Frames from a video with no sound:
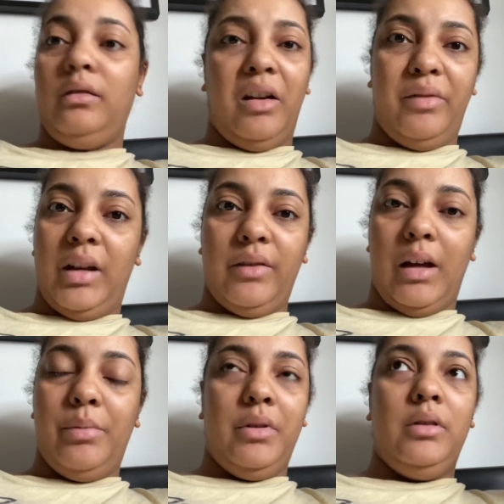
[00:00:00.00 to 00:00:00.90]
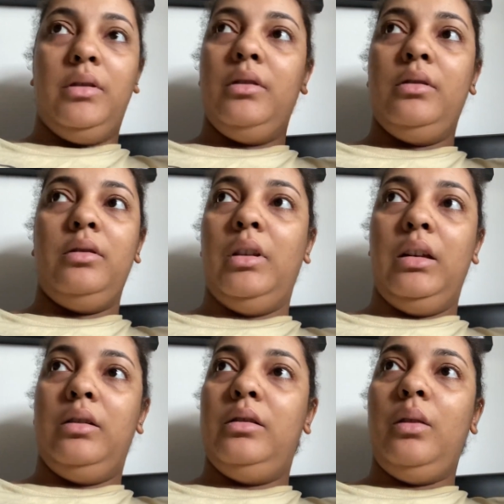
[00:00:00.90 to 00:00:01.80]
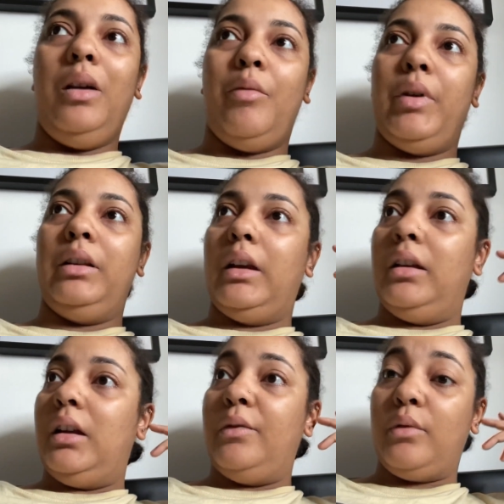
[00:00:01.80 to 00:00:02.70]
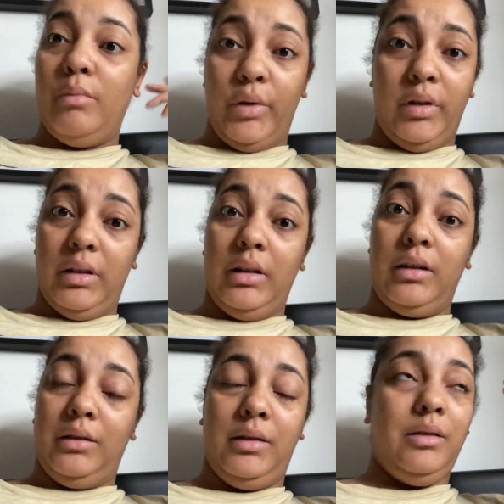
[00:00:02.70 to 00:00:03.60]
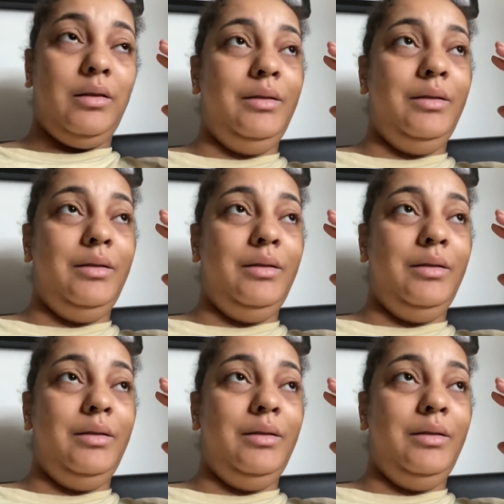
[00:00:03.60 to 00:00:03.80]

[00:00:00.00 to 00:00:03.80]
nothing ever happened it's so up and down i've got motion sickness